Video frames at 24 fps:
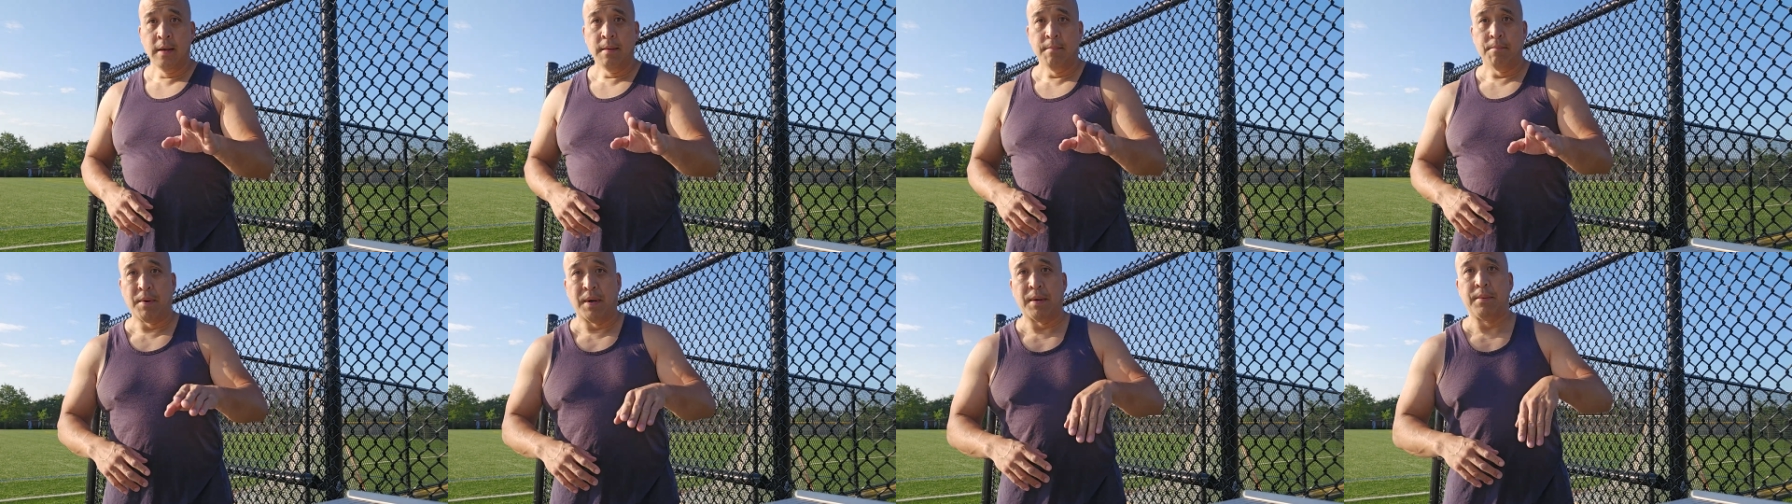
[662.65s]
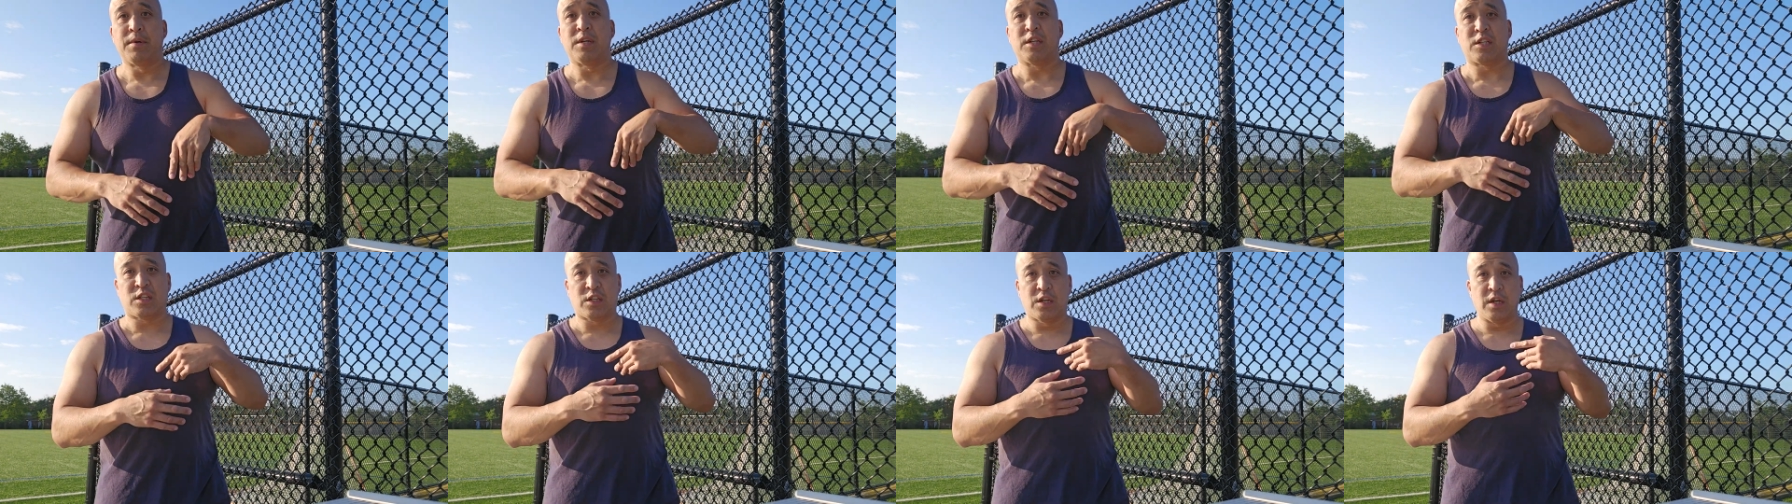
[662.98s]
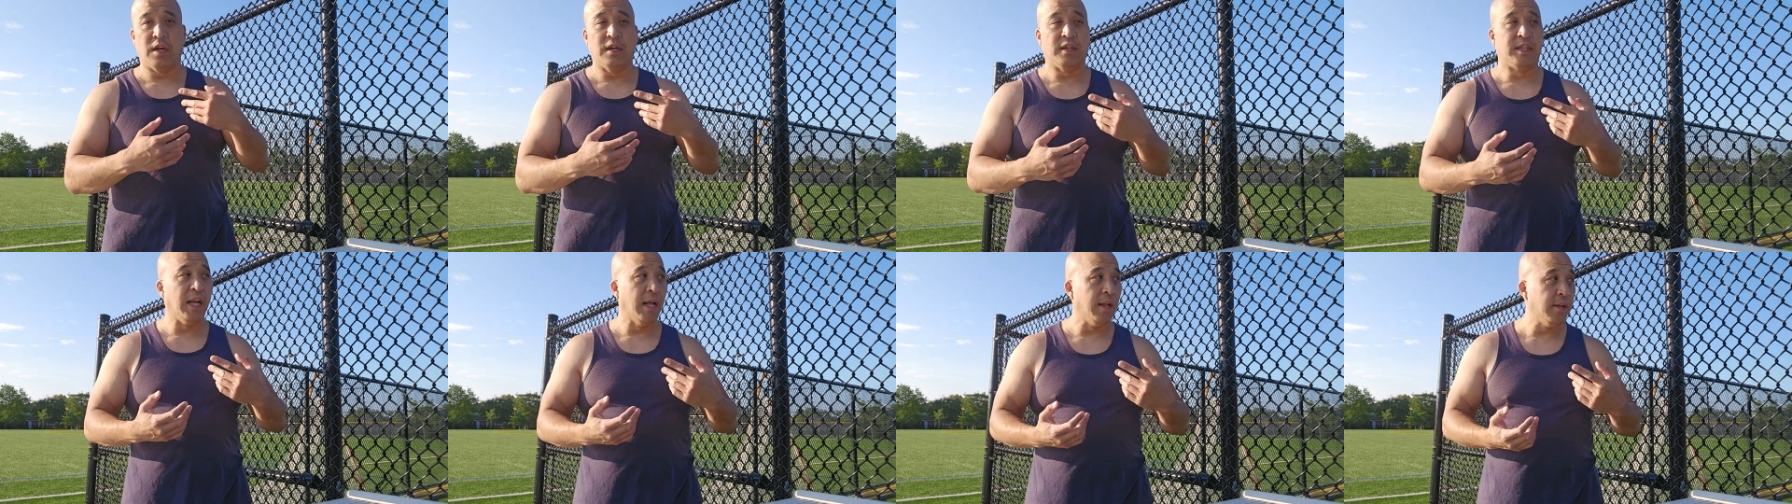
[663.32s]
But I'm just
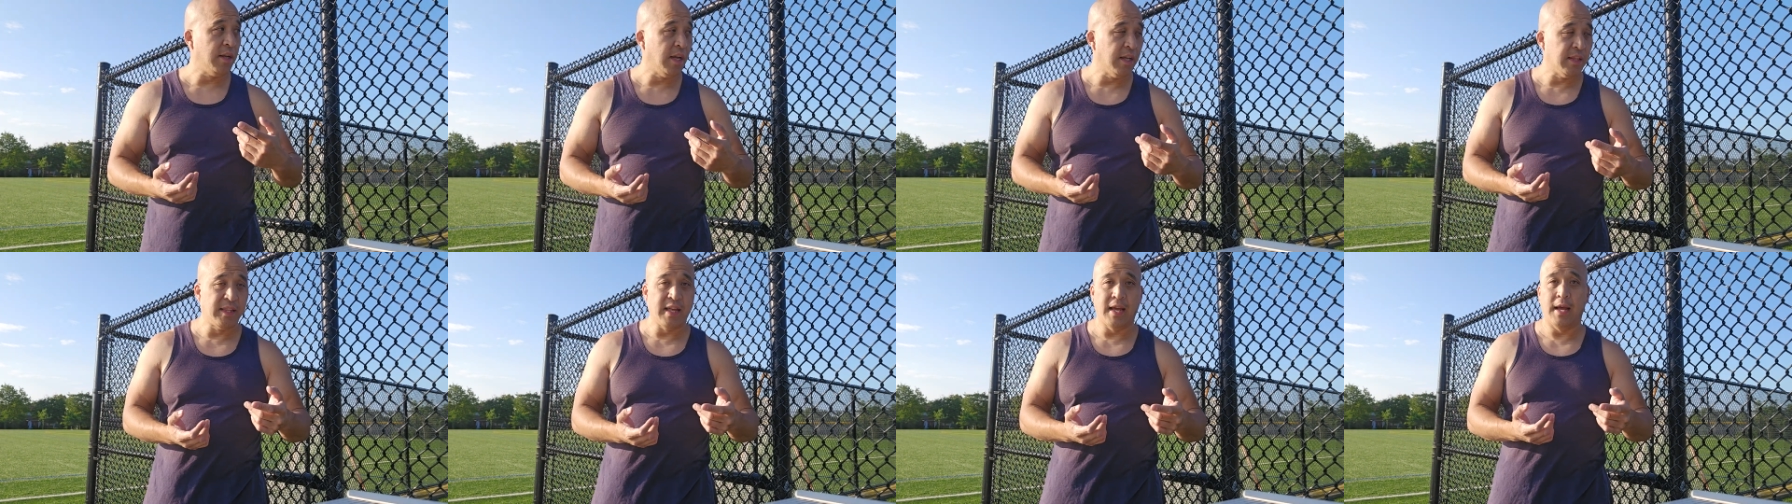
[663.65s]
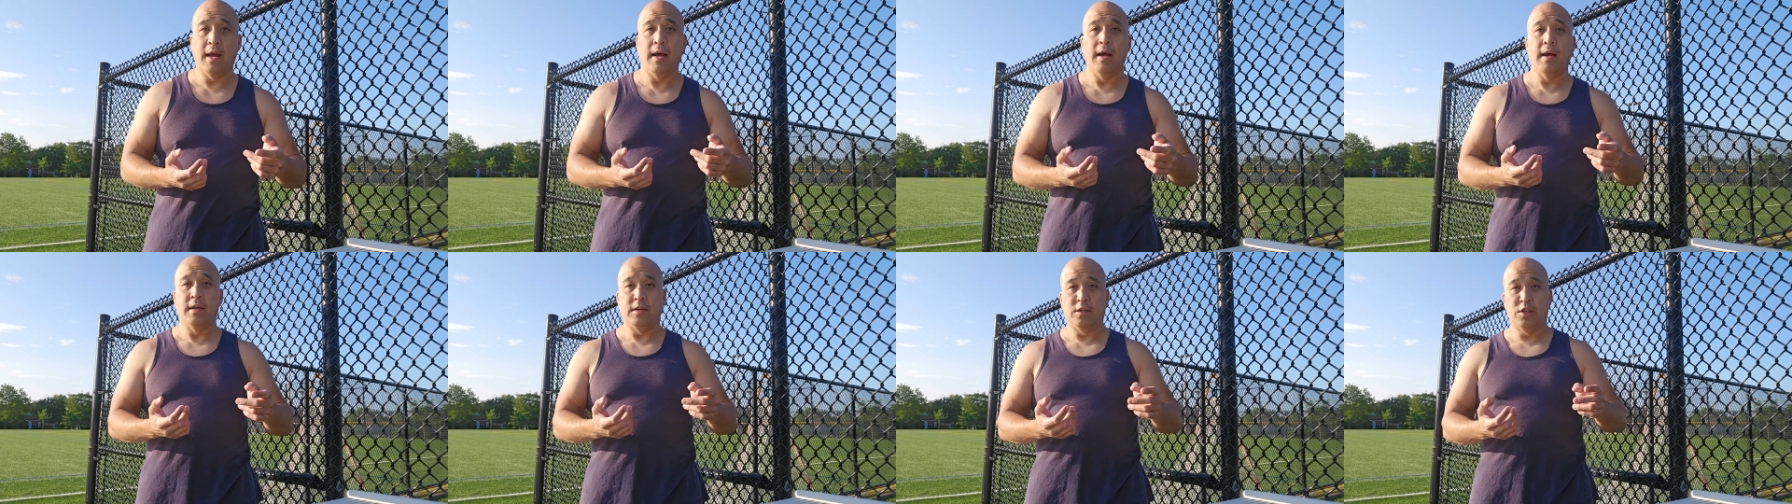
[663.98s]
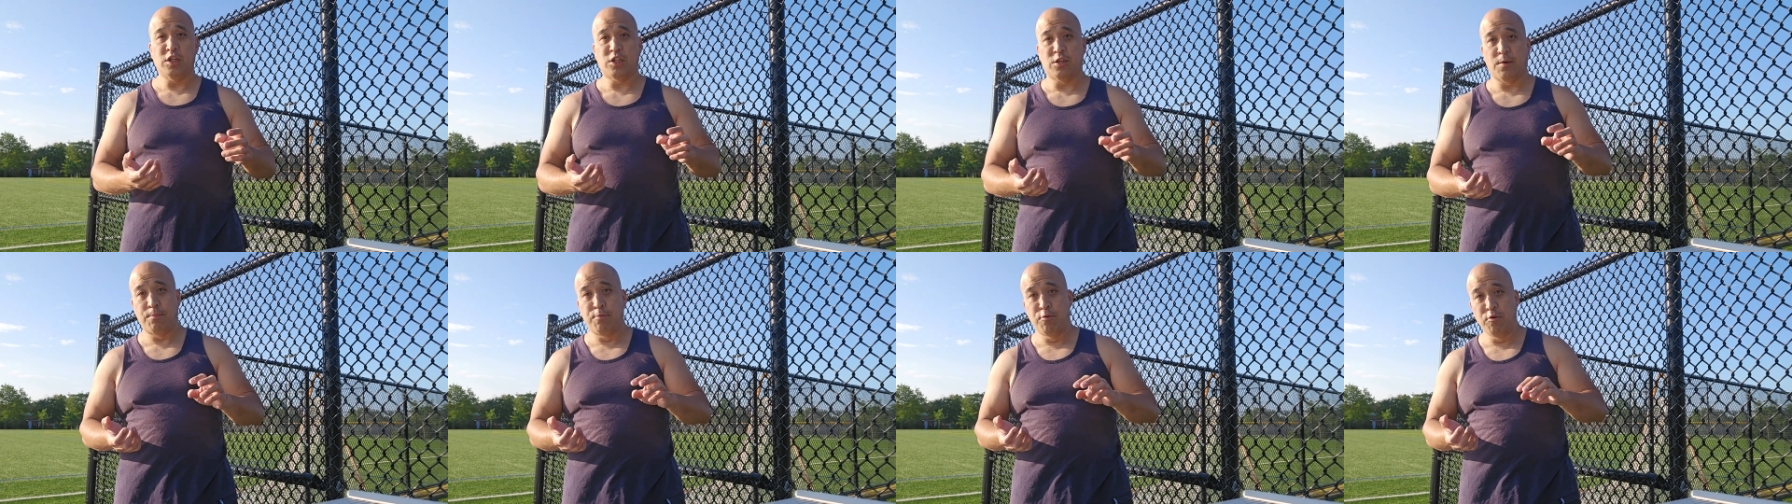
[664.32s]
telling you that
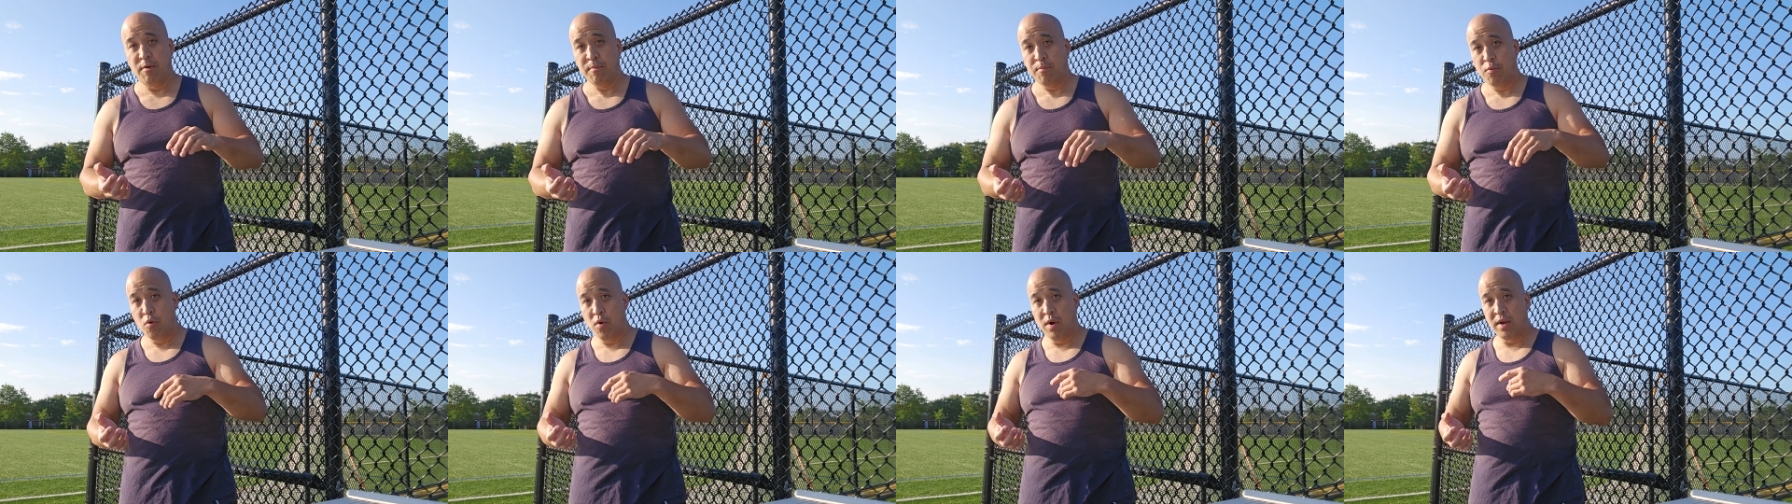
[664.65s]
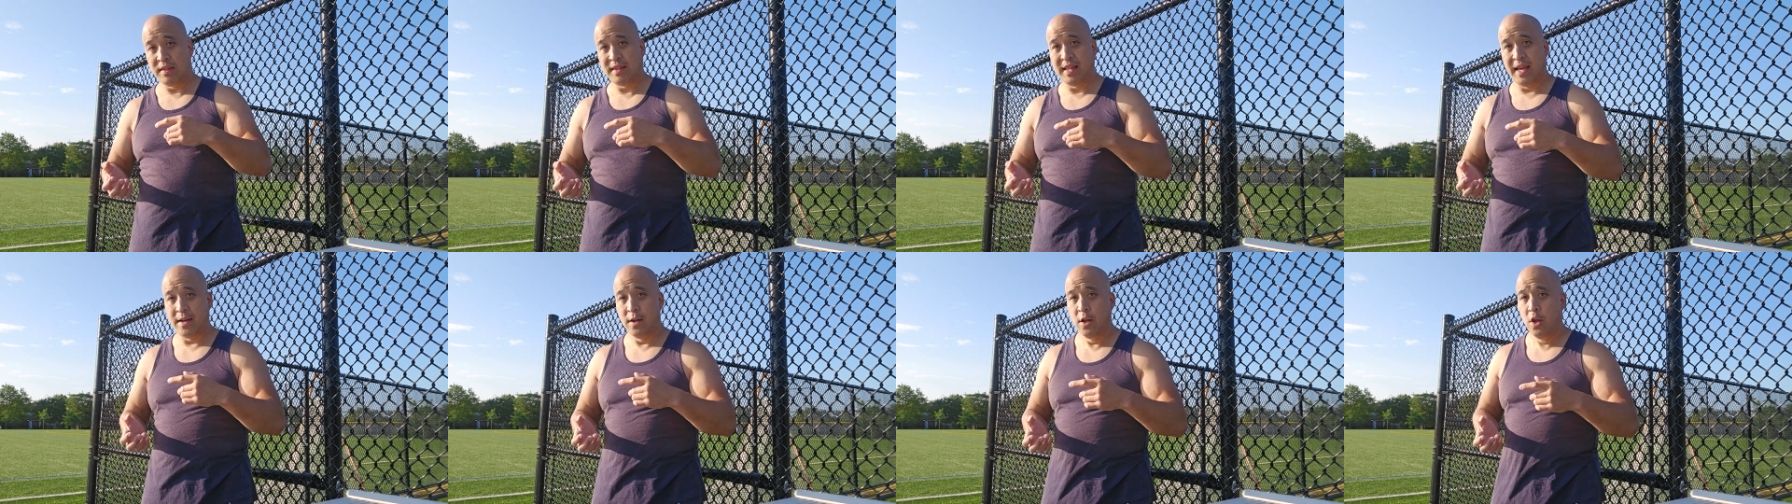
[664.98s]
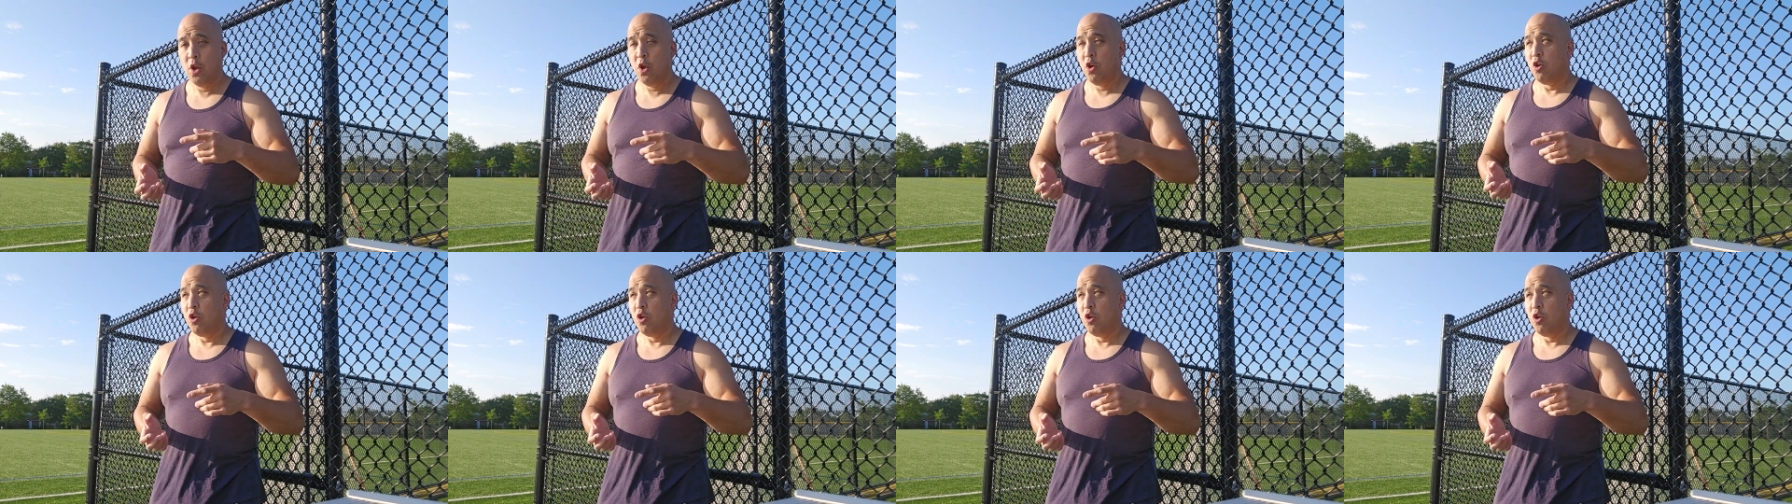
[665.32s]
just to prove a point that